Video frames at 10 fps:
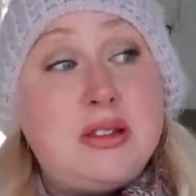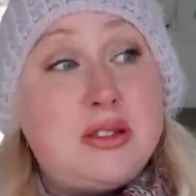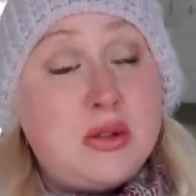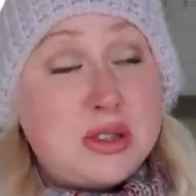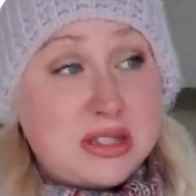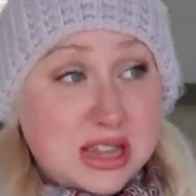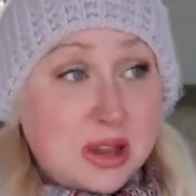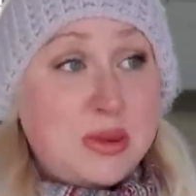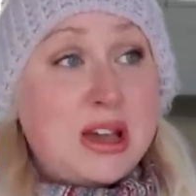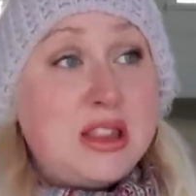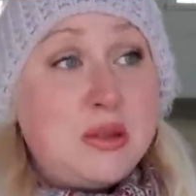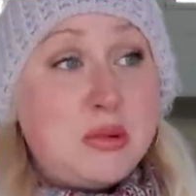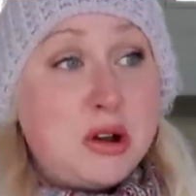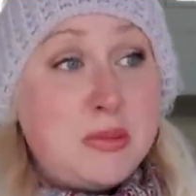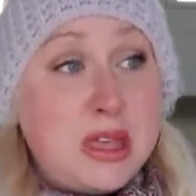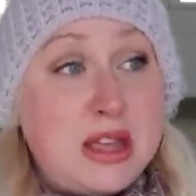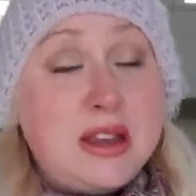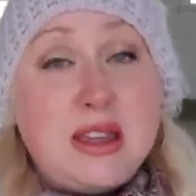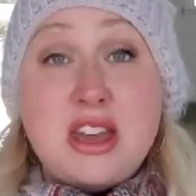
So the day we got the permit,